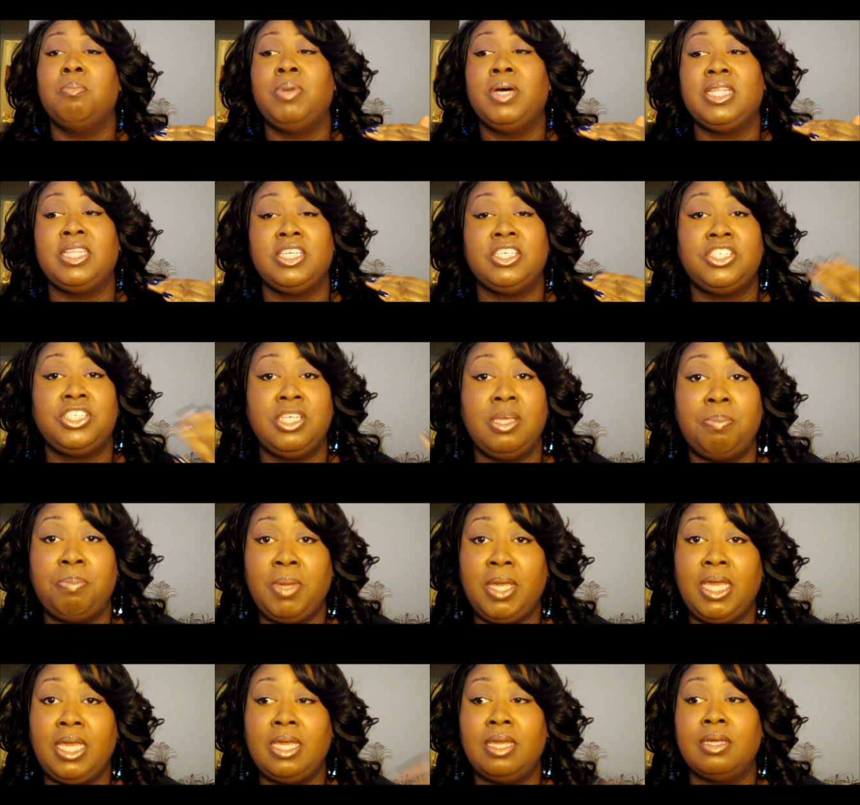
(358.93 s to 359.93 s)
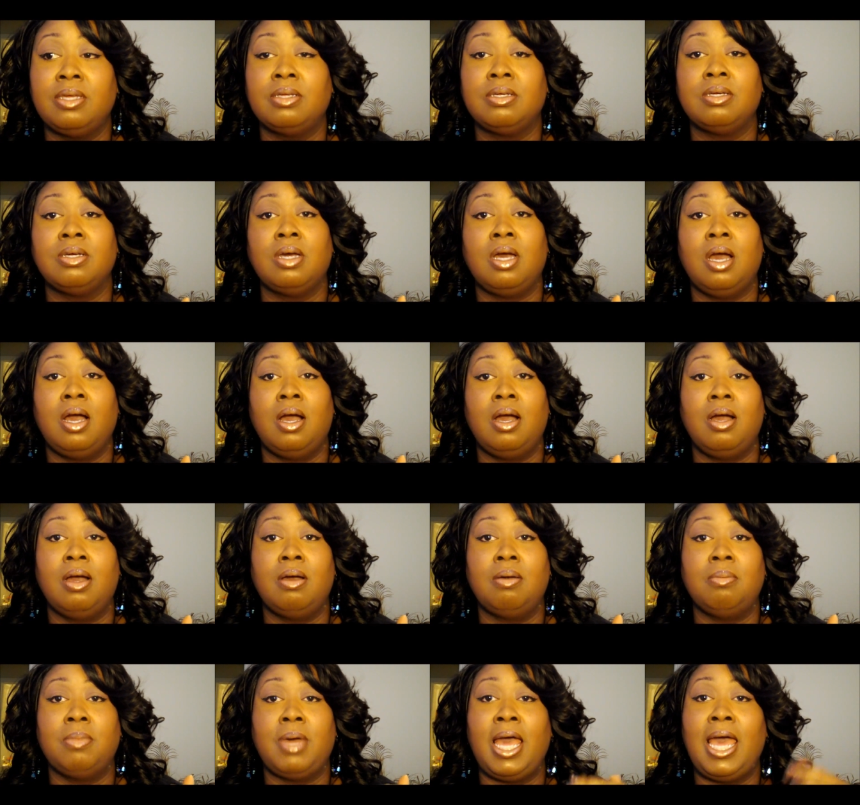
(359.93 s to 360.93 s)
but the shipping,
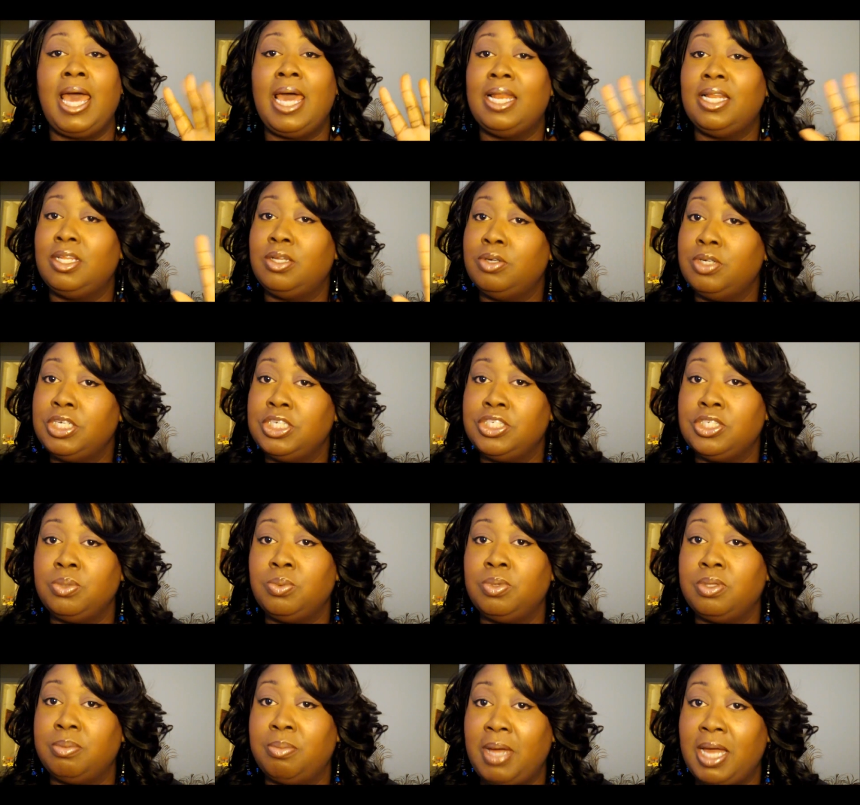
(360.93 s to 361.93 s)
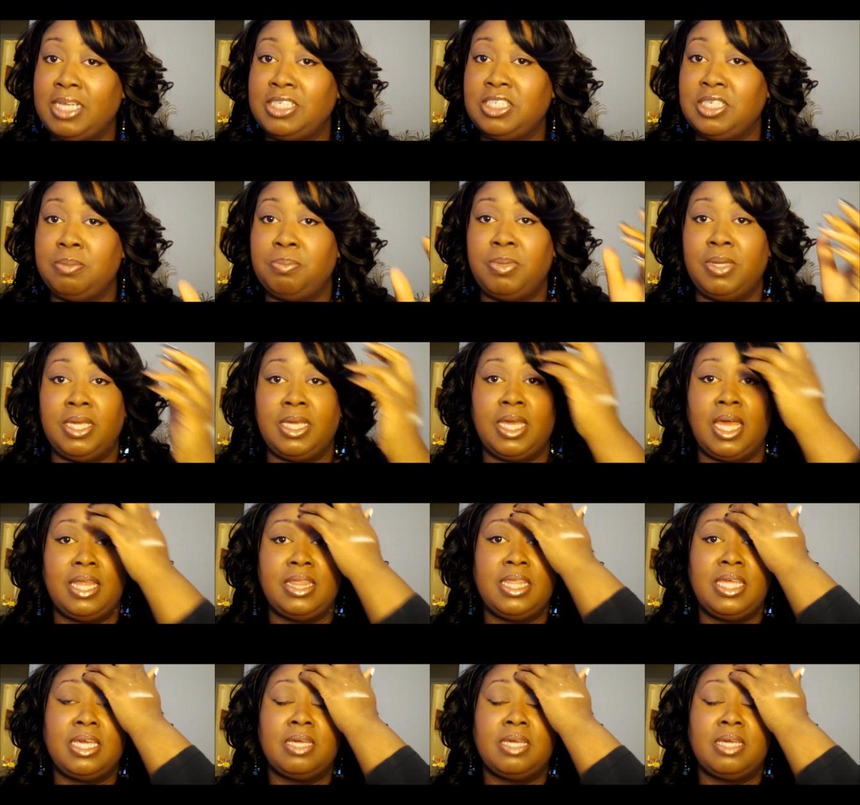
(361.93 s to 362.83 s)
um, I had a little issue with my shipping. I